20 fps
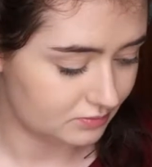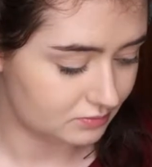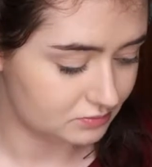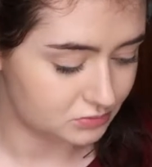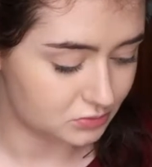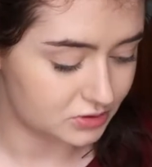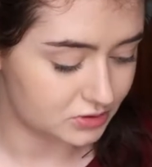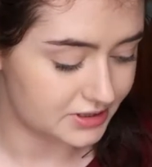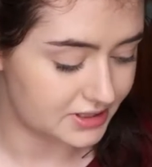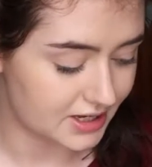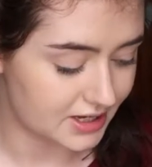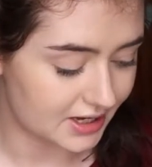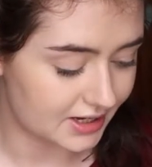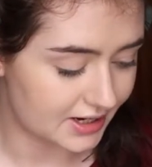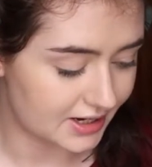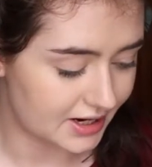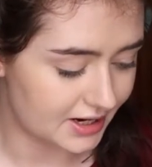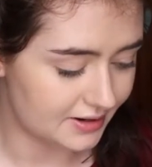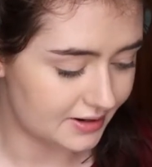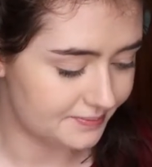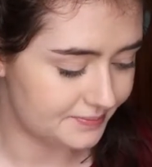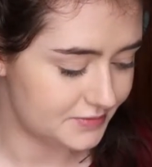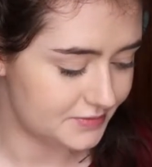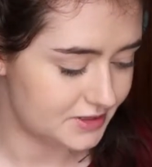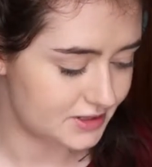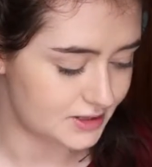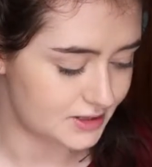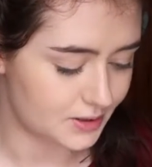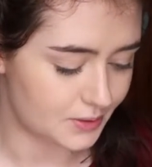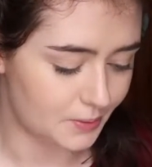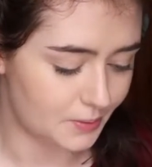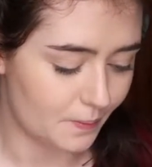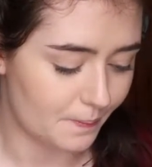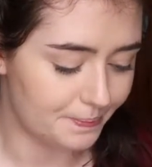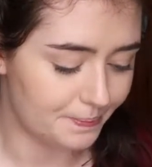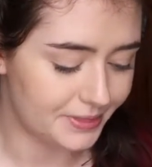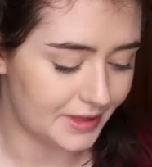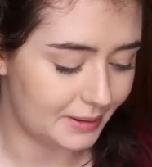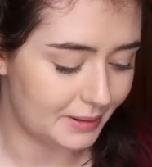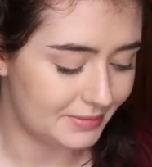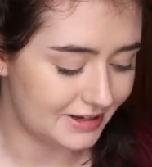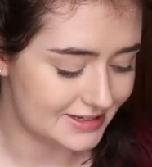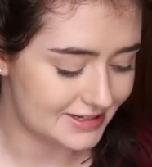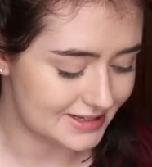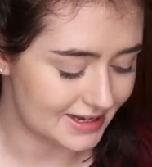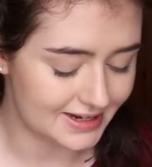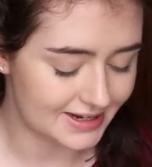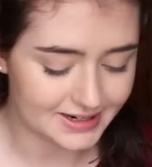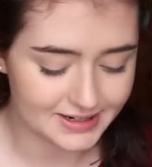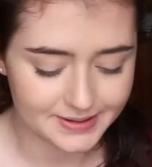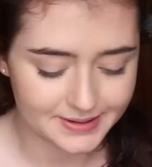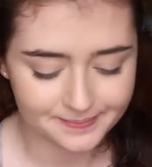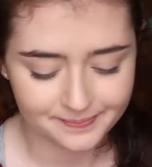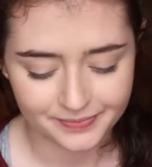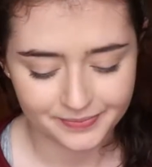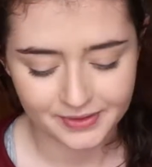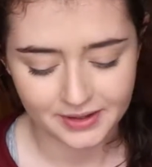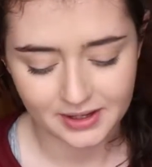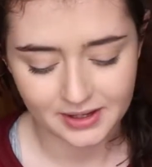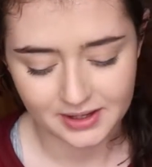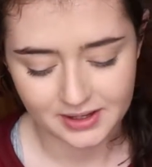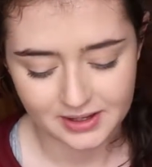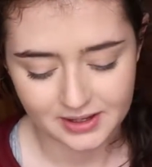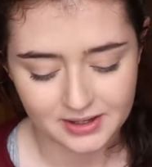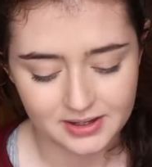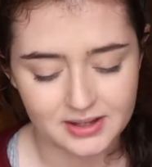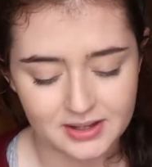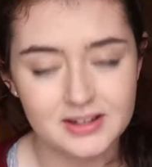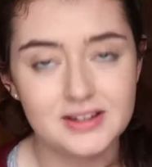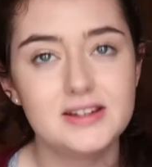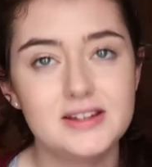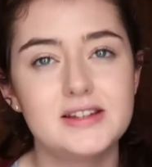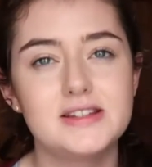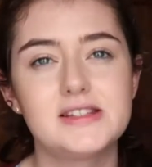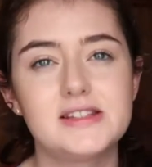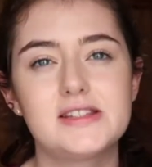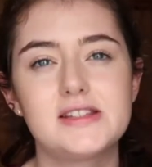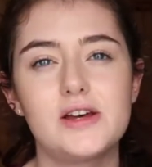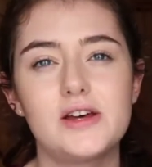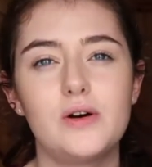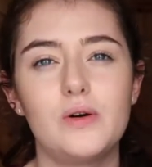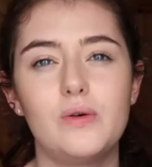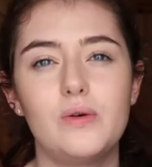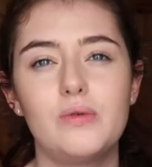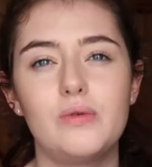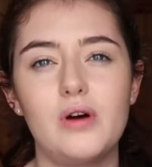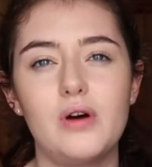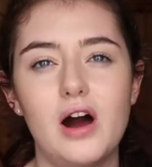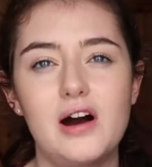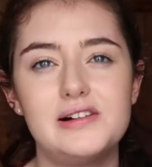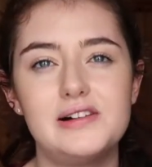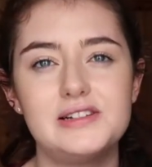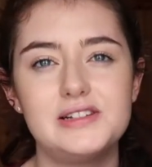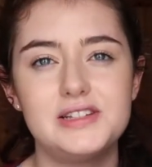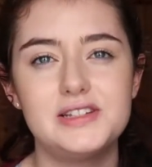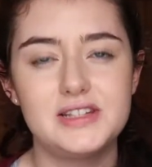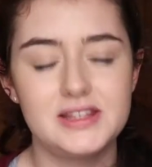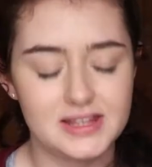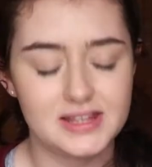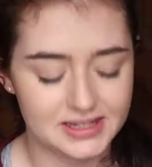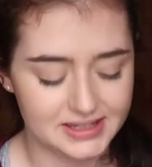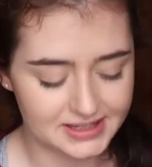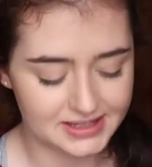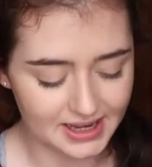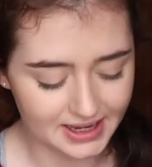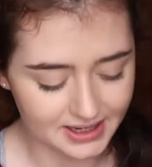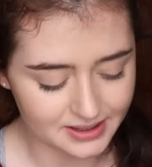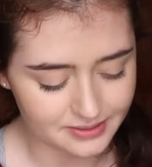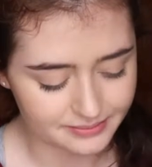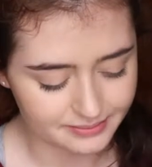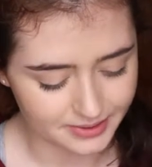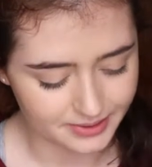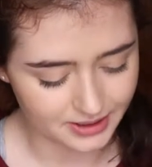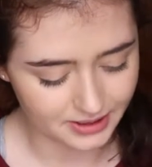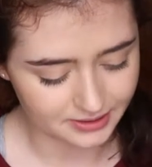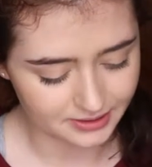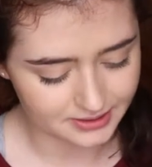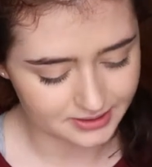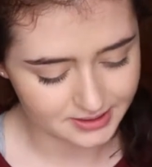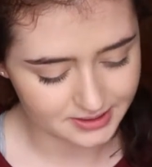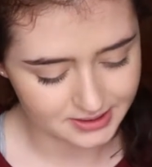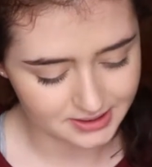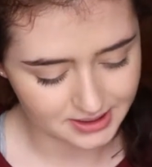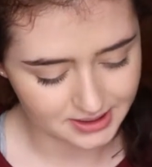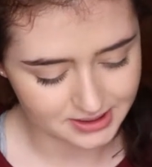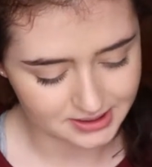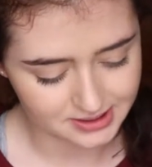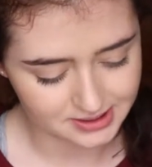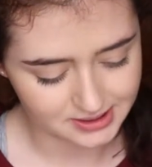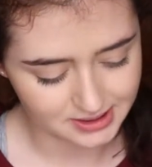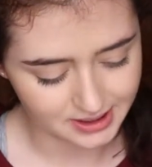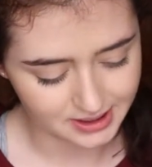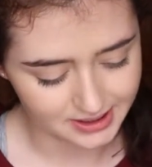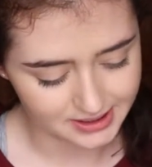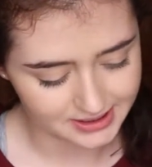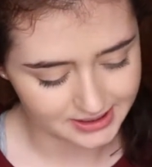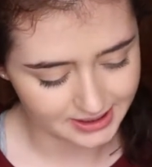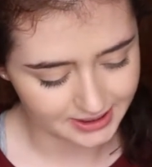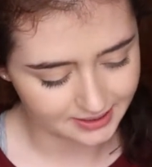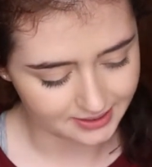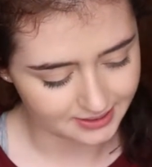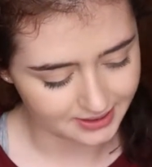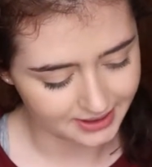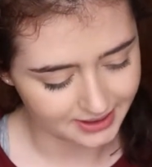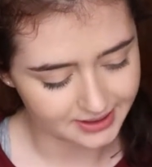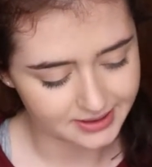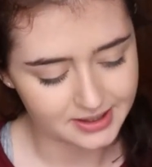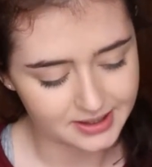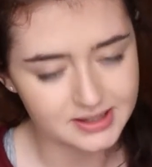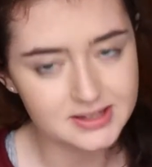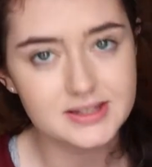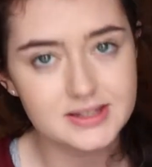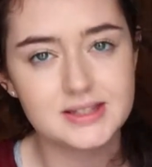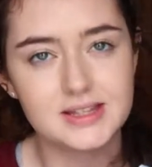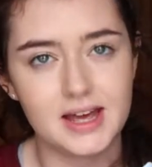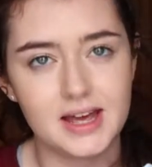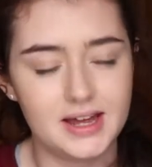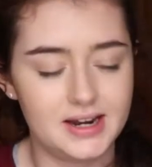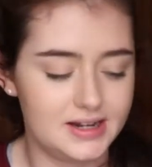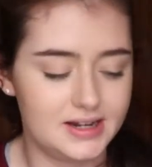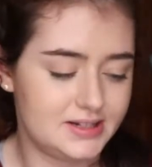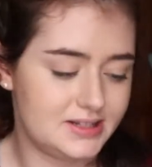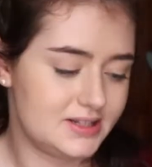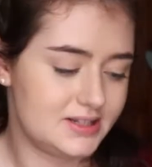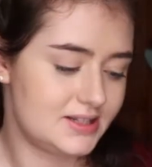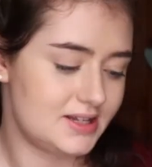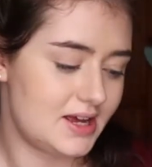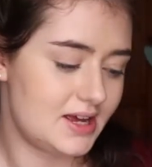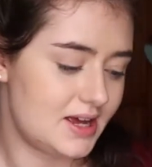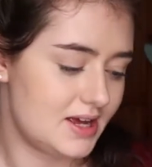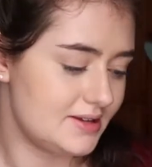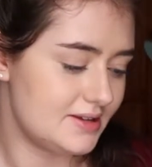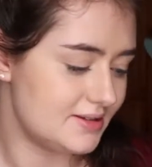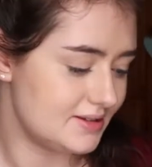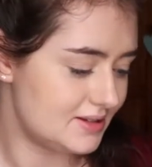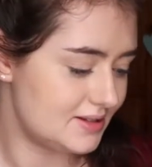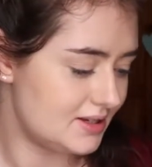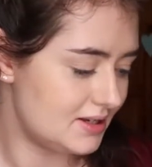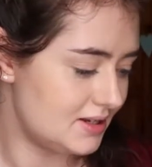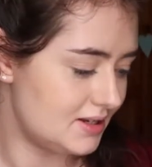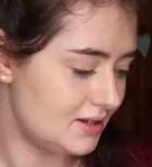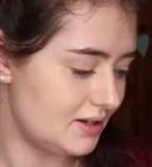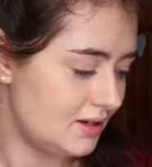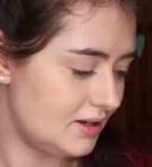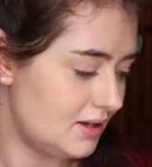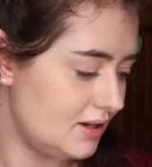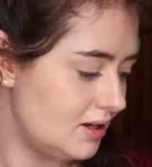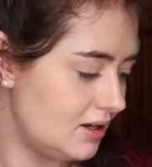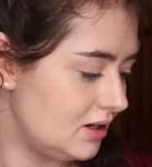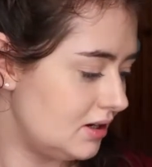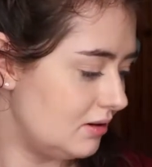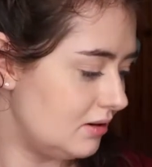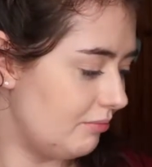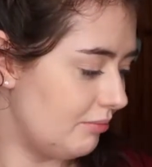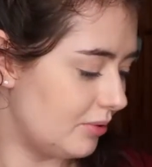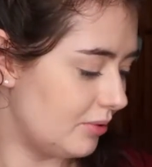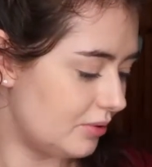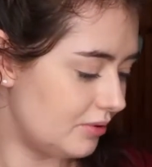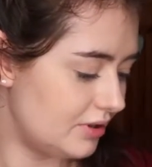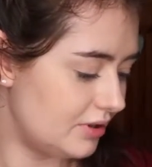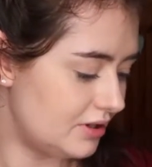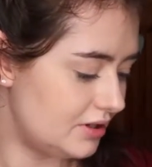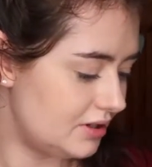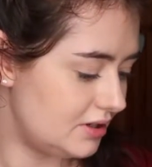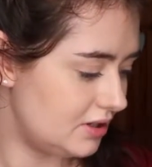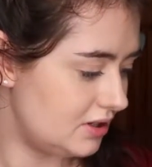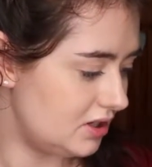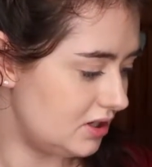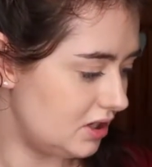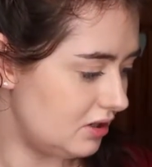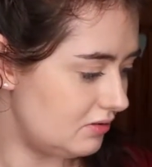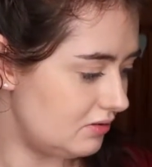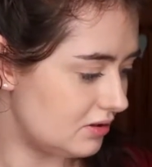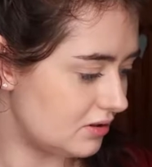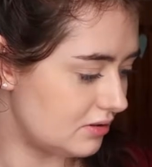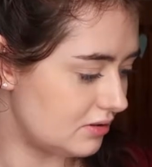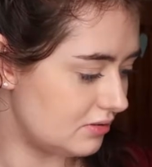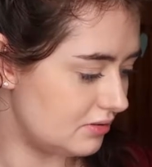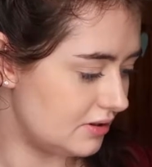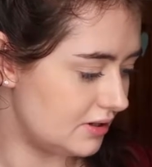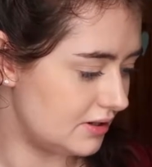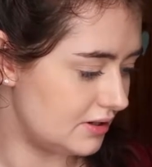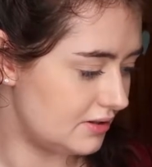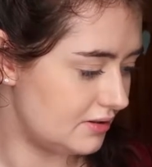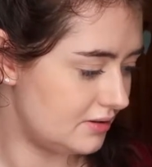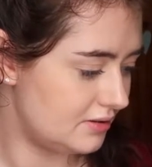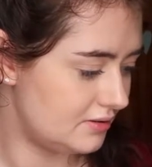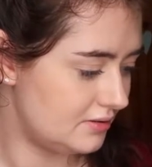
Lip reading: 1 skincare. So I'm excited. So on to the second box. It slides out like this, and it says Born Unicorn,